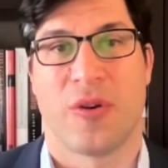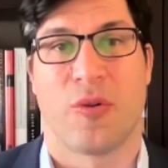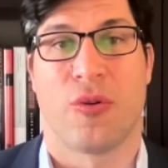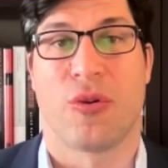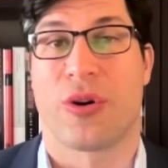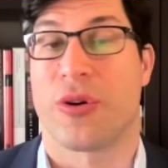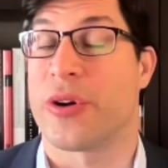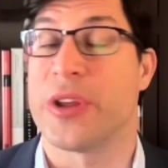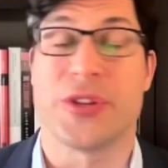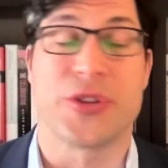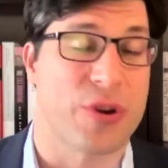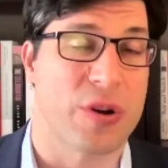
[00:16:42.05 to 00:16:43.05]
Or
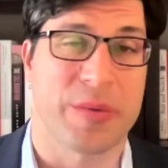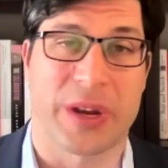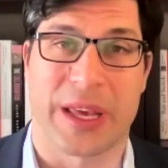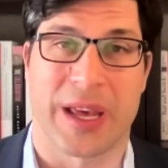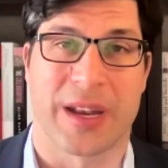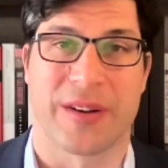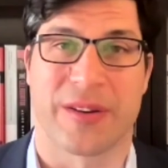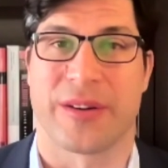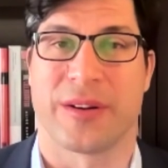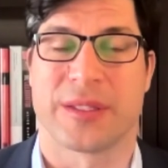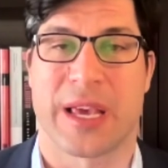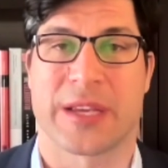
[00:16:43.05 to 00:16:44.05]
in Germany
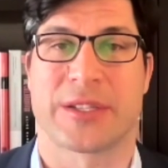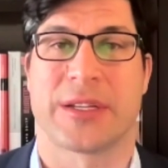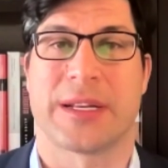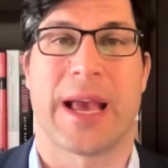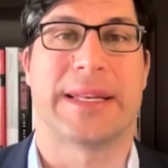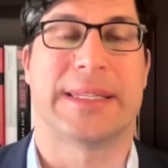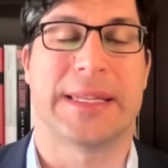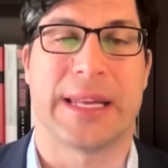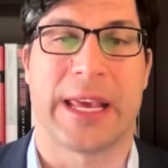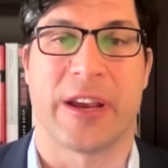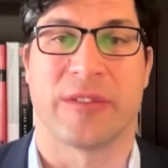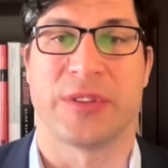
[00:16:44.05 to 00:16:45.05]
under Section
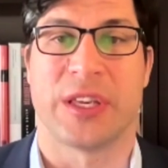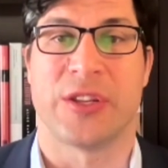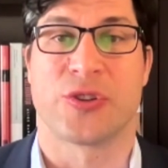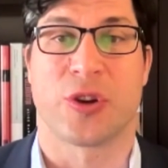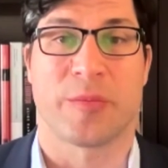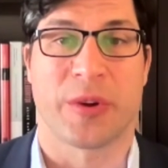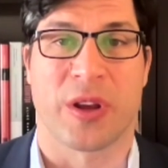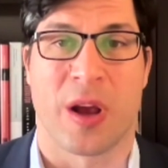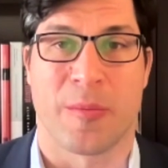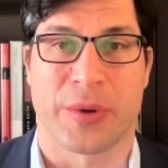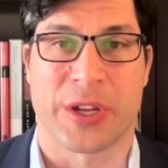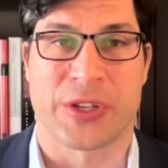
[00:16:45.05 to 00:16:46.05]
19A of the German
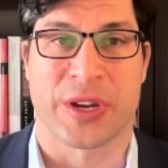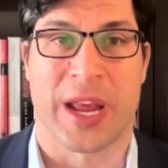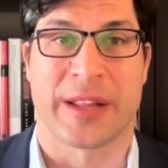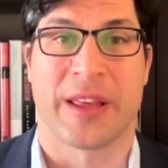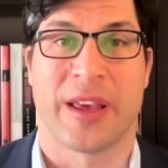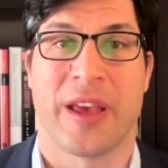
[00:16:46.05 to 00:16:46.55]
Competition Act,